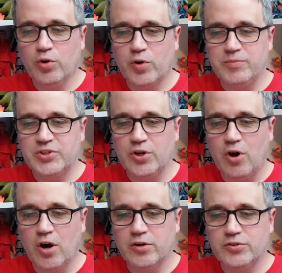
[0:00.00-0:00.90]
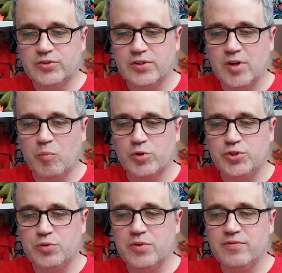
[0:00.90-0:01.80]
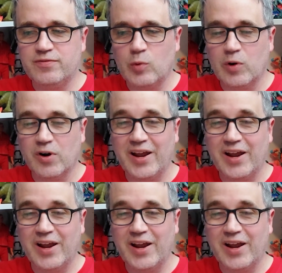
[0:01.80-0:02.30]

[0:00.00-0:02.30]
Crimson Guards number 2 and 4?